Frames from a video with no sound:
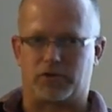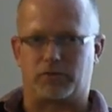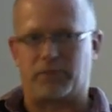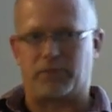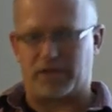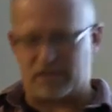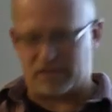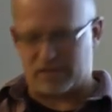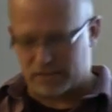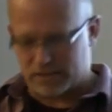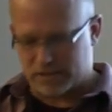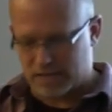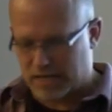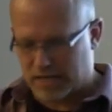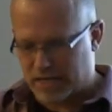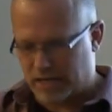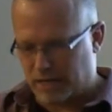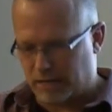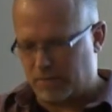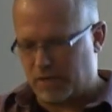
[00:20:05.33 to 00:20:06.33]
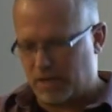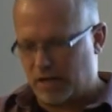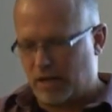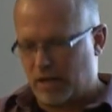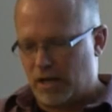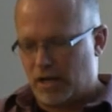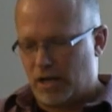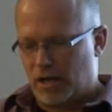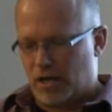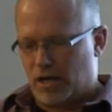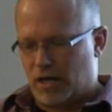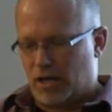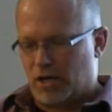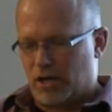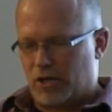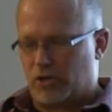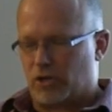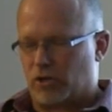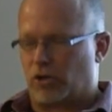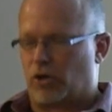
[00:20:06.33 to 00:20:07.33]
But at the time,
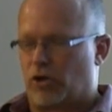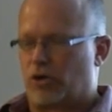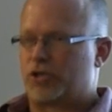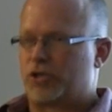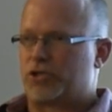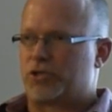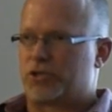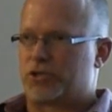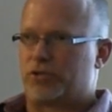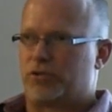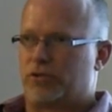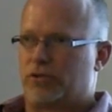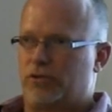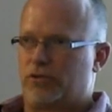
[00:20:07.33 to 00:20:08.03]
the largest